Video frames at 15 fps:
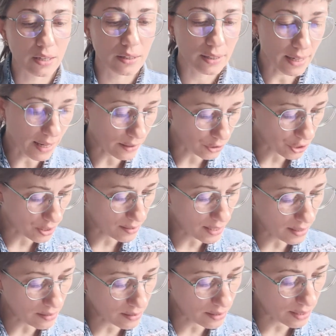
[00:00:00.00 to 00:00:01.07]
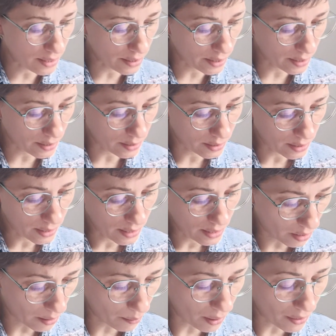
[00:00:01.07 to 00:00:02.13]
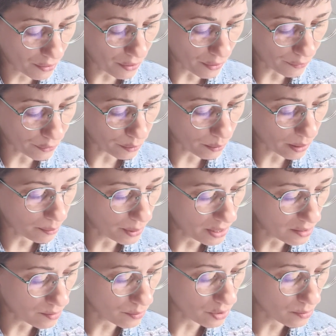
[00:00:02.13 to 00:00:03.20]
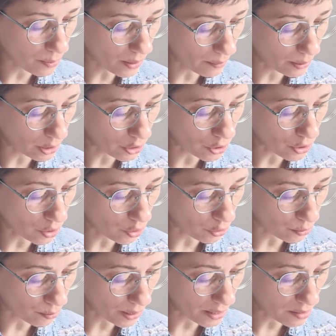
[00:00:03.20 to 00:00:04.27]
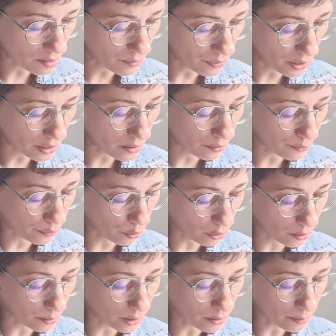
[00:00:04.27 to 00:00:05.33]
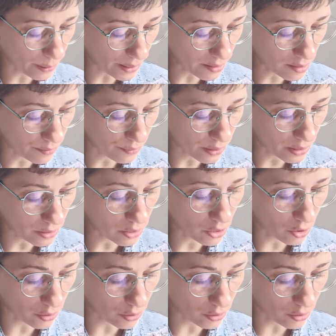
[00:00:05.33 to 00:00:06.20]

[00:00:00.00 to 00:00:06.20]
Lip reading: Yeah, she says here, "A month after my piece was published on BuzzFeed, the former BuzzFeed